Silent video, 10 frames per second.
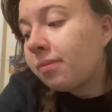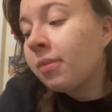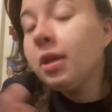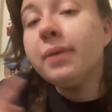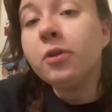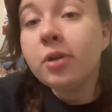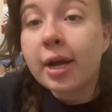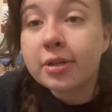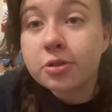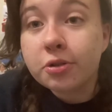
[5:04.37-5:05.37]
if you're in
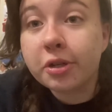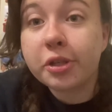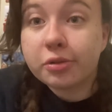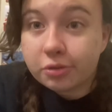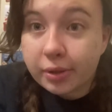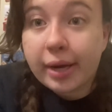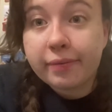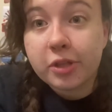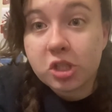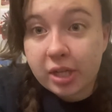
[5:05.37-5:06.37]
high school and you do have
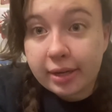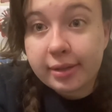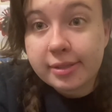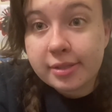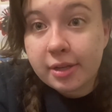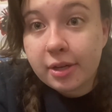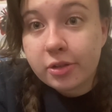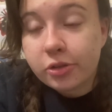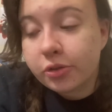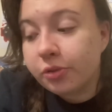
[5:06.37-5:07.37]
the chance
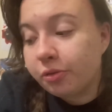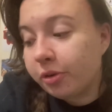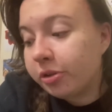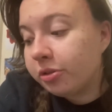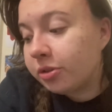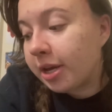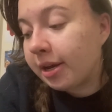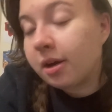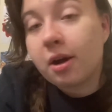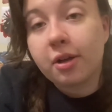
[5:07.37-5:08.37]
to
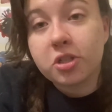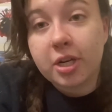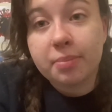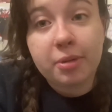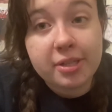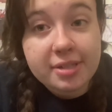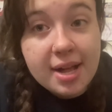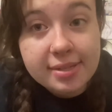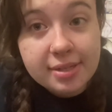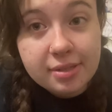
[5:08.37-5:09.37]
take College Credit Plus
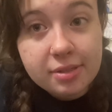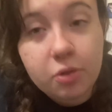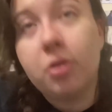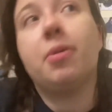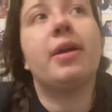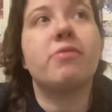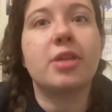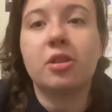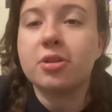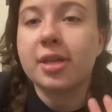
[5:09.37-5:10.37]
classes or whatever
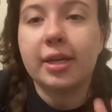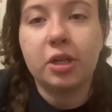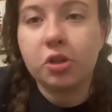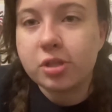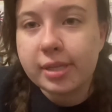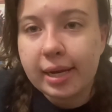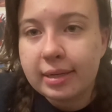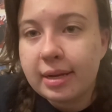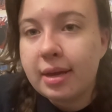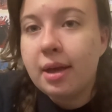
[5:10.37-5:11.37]
that looks like in your state,
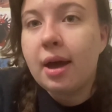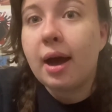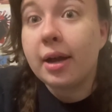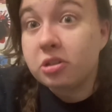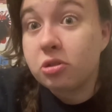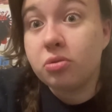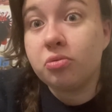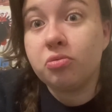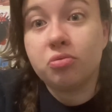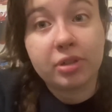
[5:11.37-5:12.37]
I do
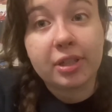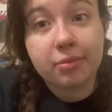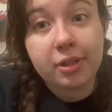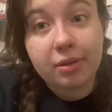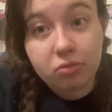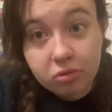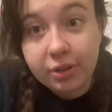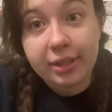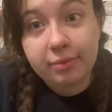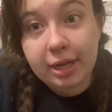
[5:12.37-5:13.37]
really, really,
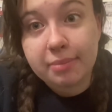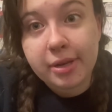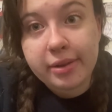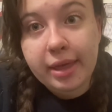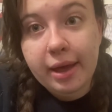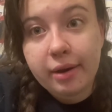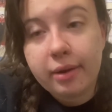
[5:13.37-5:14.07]
really recommend that.